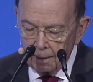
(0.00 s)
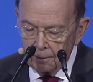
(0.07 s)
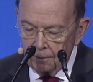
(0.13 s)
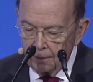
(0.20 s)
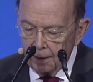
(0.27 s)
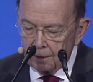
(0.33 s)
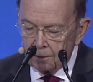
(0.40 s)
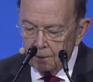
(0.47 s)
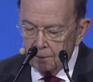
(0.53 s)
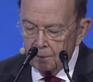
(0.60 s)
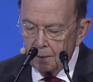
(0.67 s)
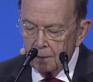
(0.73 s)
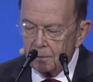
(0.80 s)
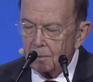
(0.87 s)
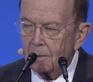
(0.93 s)

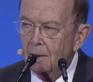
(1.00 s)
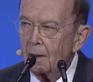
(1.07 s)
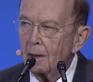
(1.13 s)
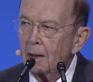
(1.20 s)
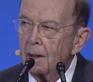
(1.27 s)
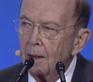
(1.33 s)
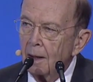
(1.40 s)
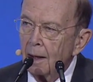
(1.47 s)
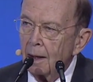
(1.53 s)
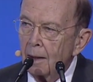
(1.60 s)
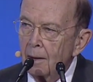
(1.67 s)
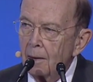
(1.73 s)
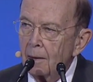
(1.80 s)
effectiveness. Uh,